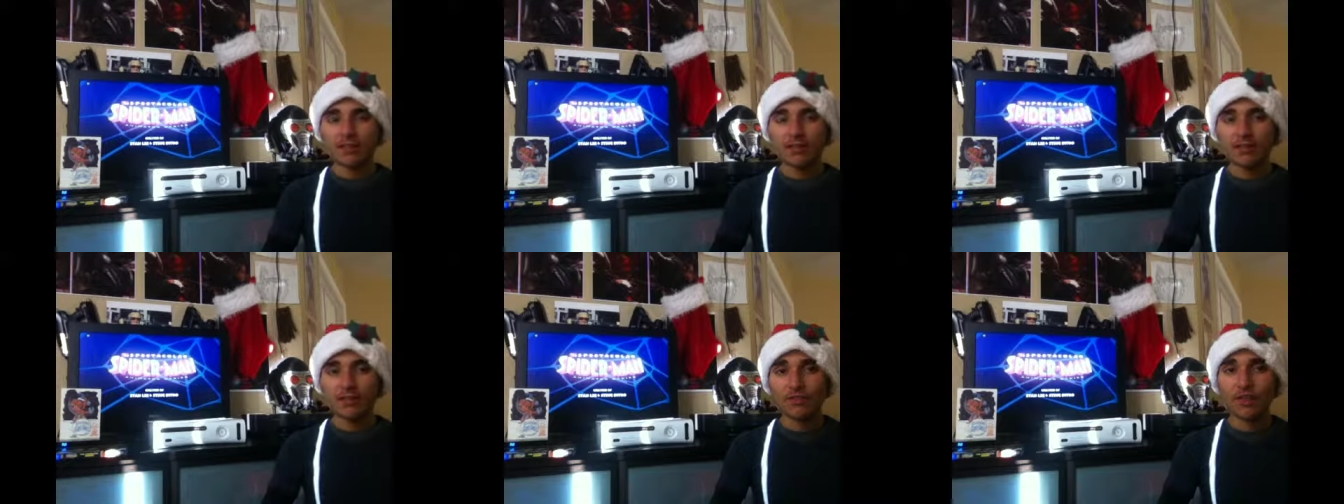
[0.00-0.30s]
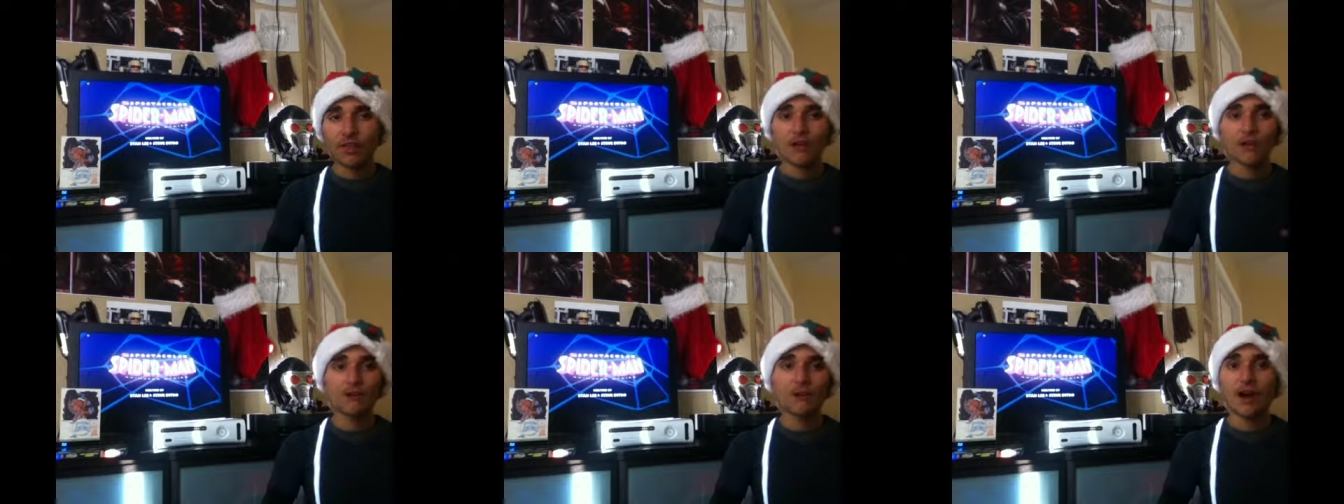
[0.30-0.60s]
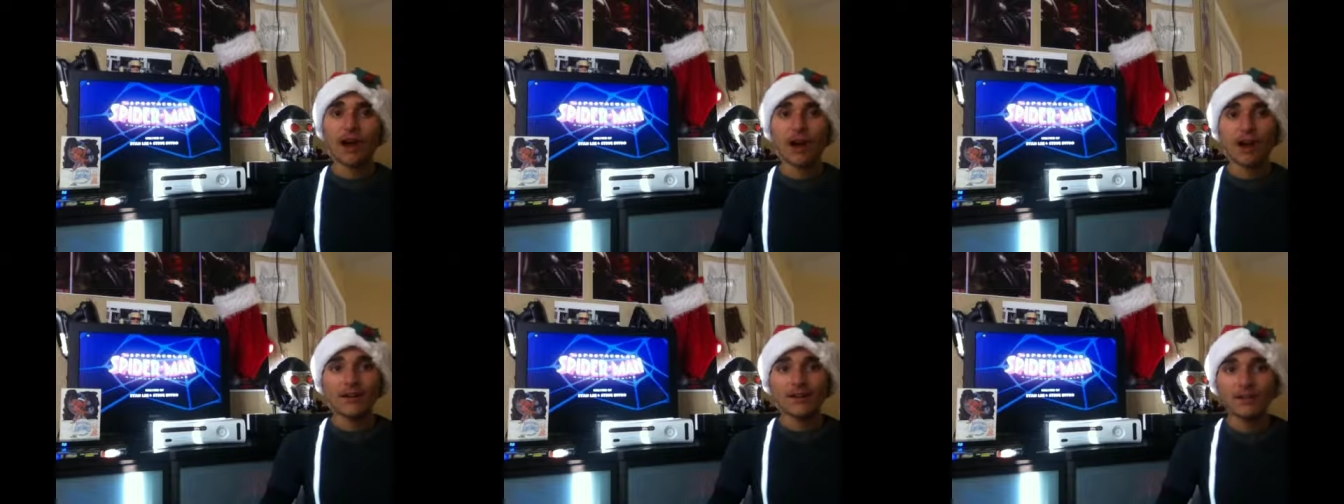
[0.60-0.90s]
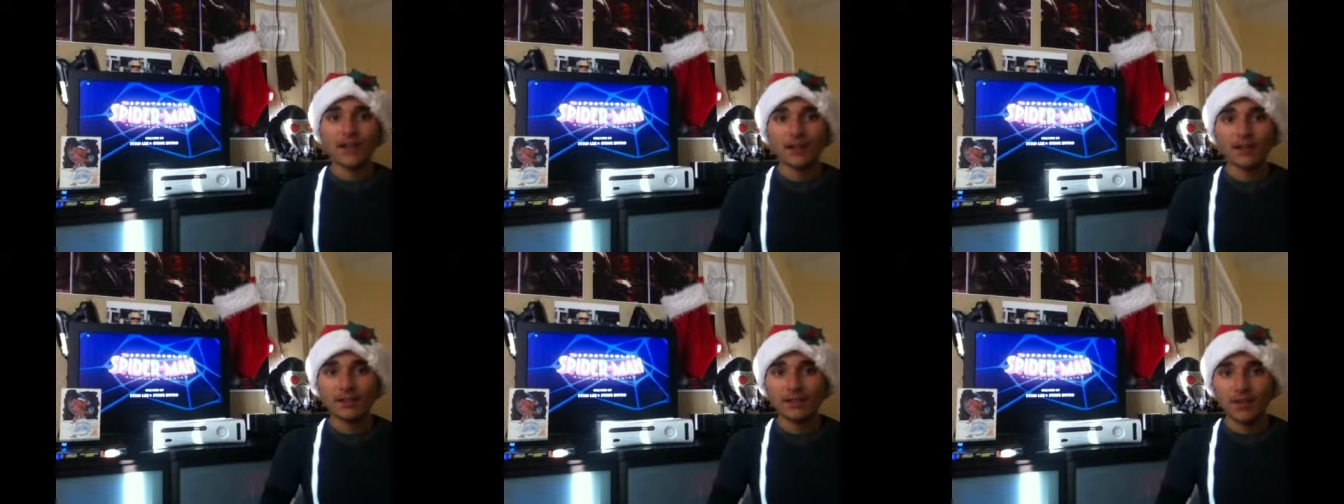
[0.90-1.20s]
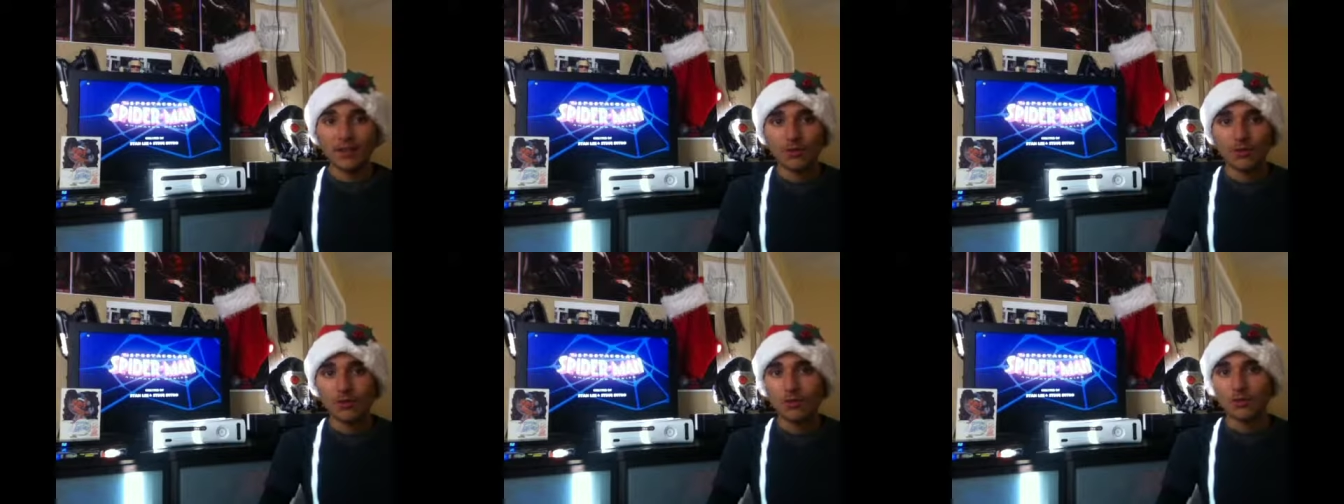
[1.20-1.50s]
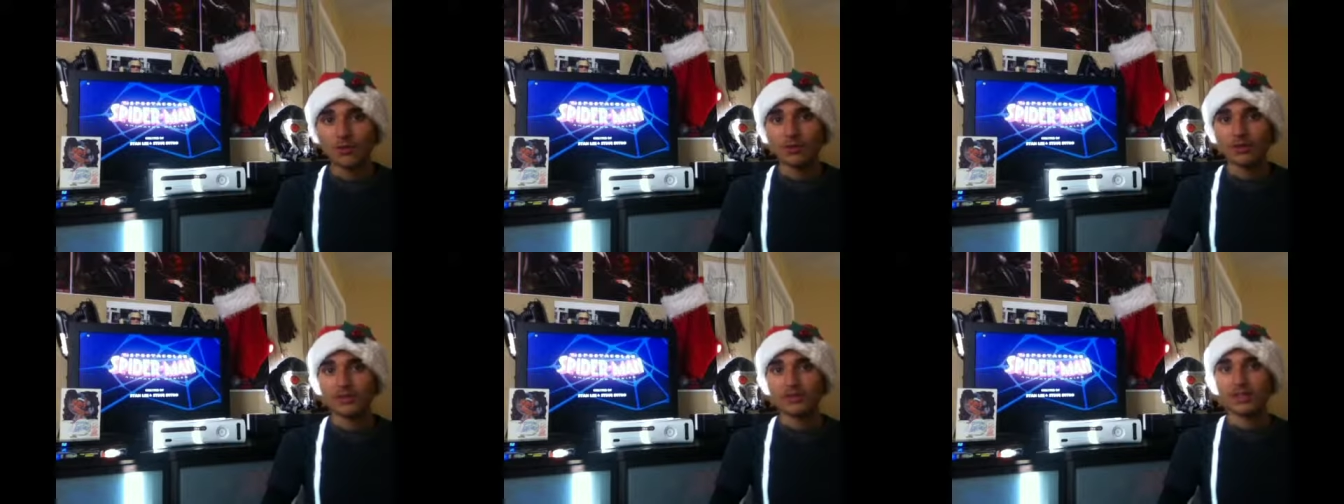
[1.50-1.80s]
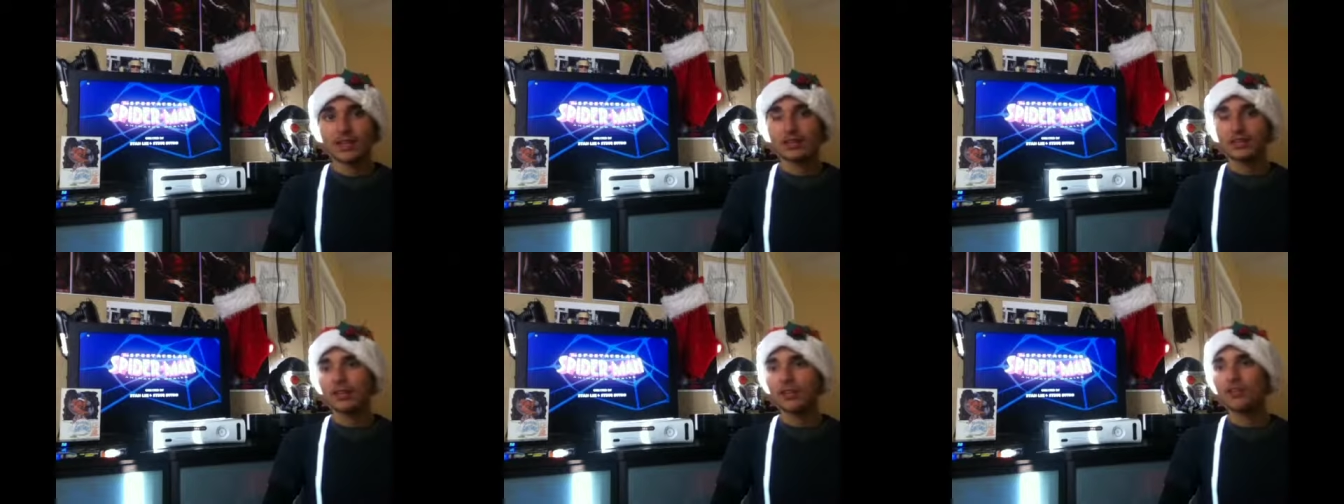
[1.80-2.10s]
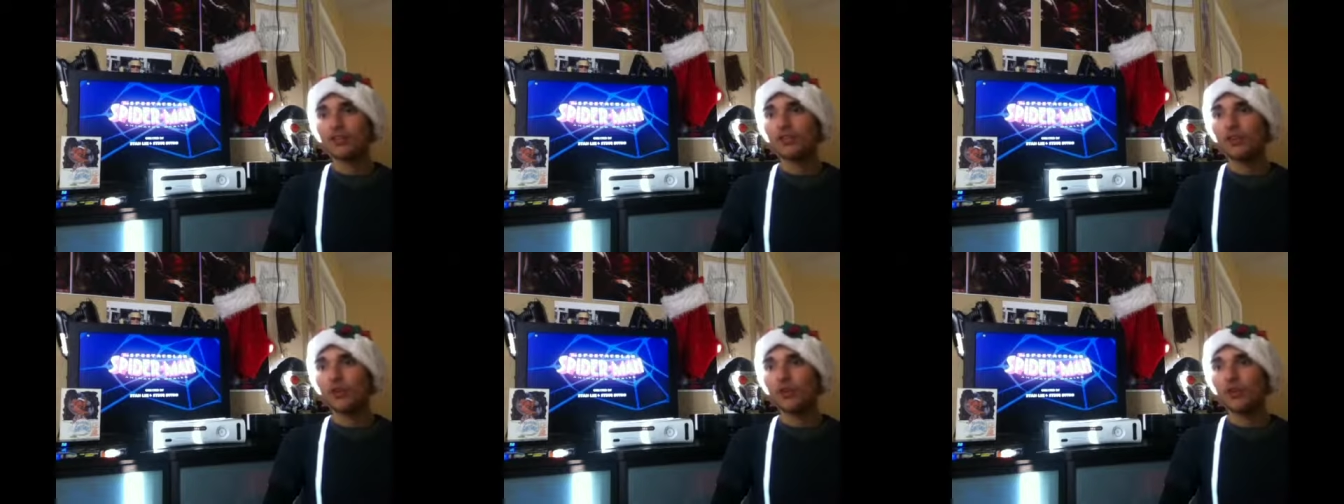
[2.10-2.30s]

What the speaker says: like 5, maybe it was like 10 to do,